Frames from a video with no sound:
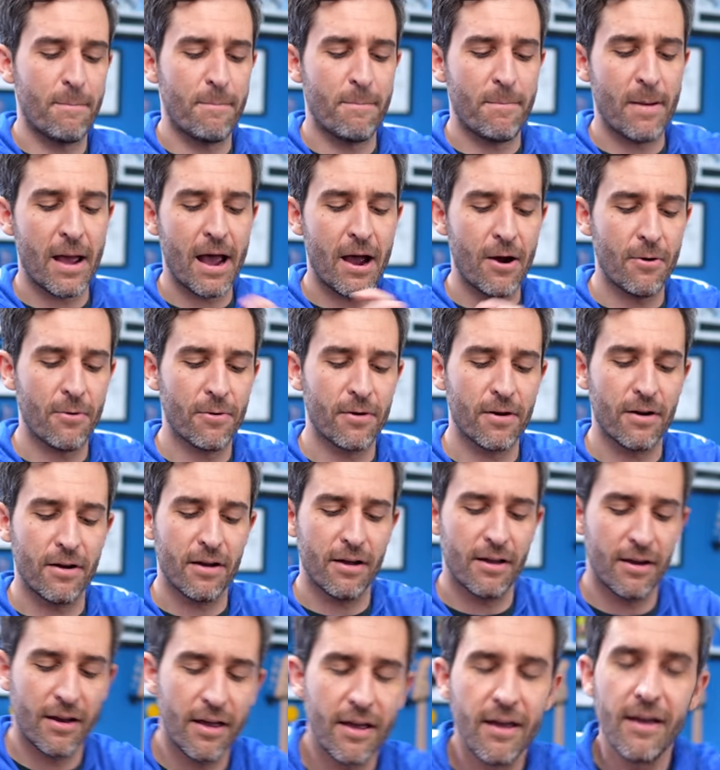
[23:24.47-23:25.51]
power
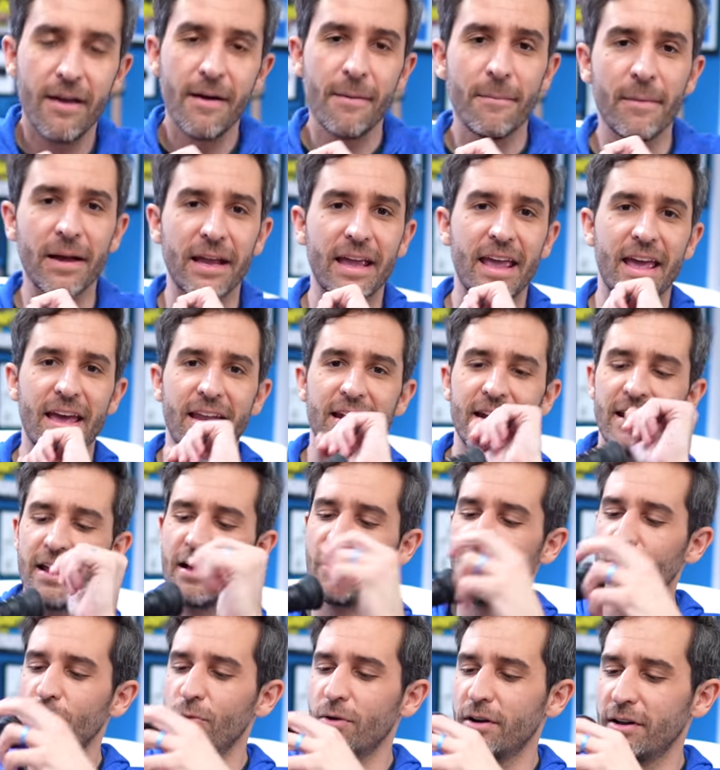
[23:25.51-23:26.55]
on my Canon
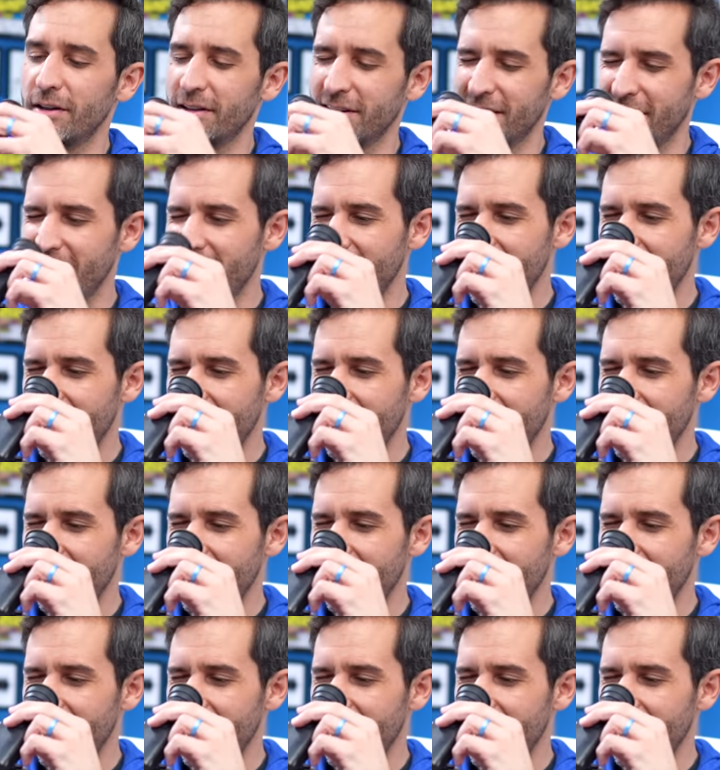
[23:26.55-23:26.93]
L1,